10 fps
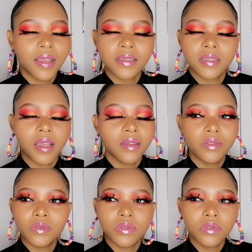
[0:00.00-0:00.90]
guys
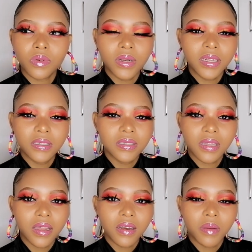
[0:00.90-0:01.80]
you, you don't
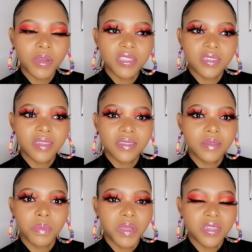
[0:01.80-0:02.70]
understand how much
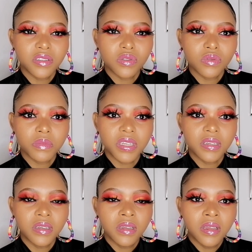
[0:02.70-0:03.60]
this means to me
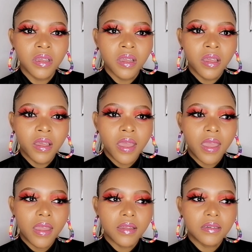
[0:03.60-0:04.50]

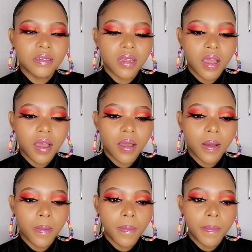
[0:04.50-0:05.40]
and
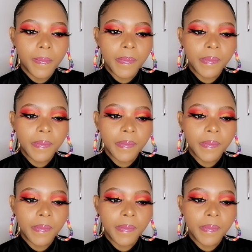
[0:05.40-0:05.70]
um